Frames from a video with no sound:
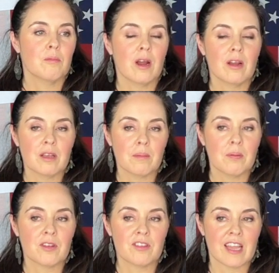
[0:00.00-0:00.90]
wearing their
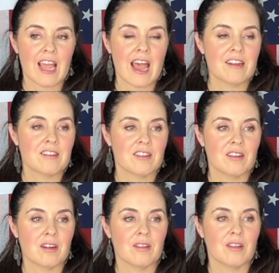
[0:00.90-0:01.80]
pussy hats and
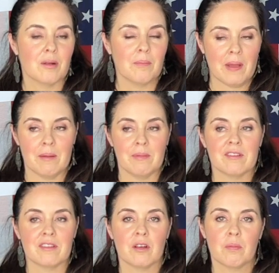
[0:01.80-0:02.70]
their little
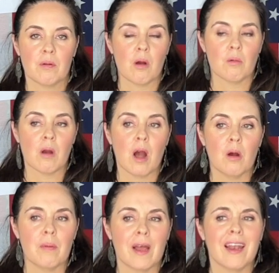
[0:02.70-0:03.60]
babies in their
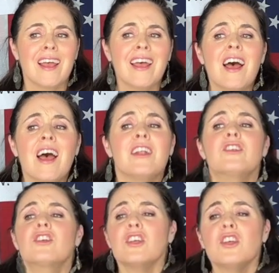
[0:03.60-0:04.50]
pro-row, but
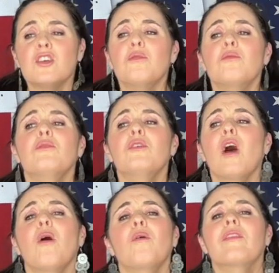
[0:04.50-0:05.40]
do you
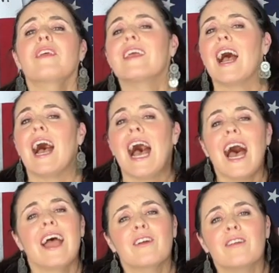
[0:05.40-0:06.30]
know the
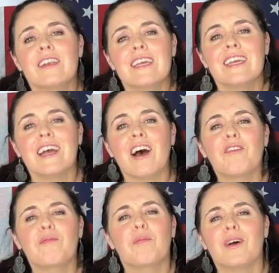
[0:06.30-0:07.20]
irony
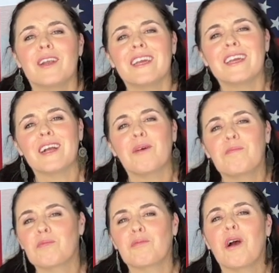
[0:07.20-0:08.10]
of putting a
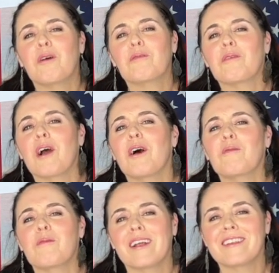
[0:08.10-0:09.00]

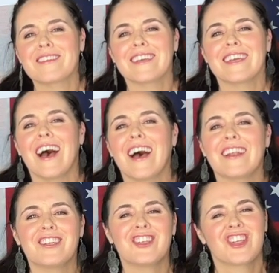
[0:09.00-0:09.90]
pro-row onesie
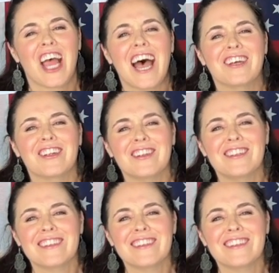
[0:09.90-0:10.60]
on a child,